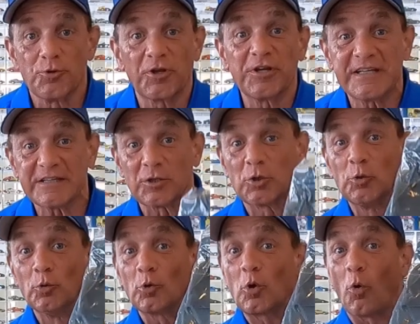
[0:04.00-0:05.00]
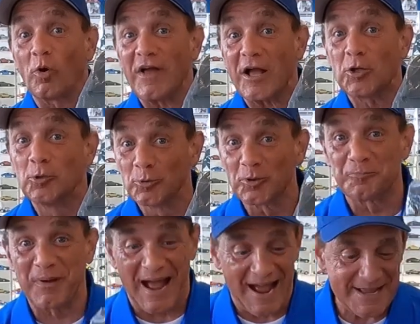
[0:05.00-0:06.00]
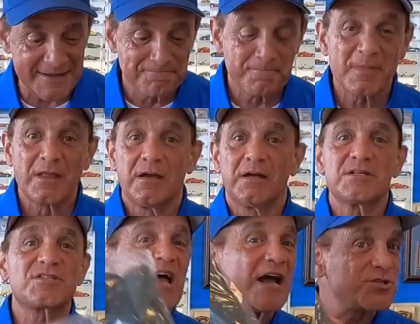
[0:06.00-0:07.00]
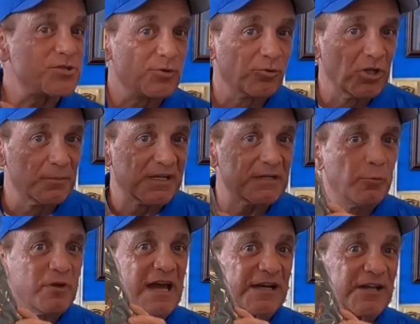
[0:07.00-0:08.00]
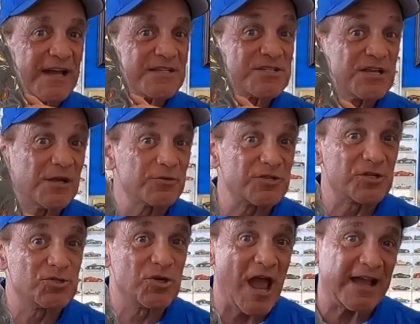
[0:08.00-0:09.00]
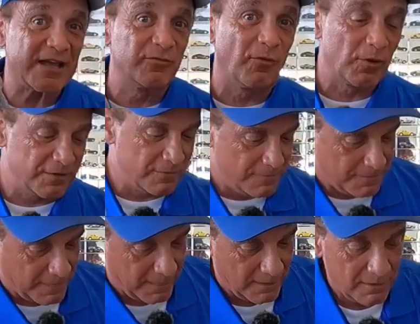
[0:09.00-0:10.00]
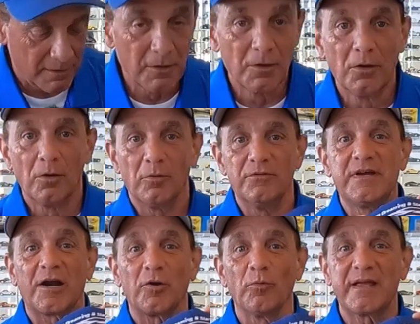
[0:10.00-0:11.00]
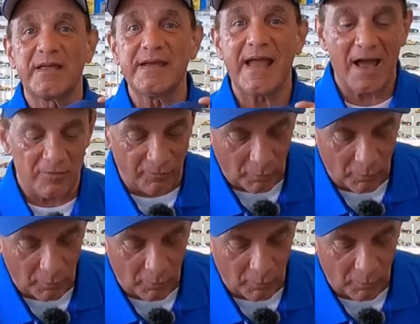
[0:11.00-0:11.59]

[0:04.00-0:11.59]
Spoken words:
you're going to get the cool Corvette cooler bag. The sizes are limited. We got a nice Z06 jacket for you. We've got a Ricky hat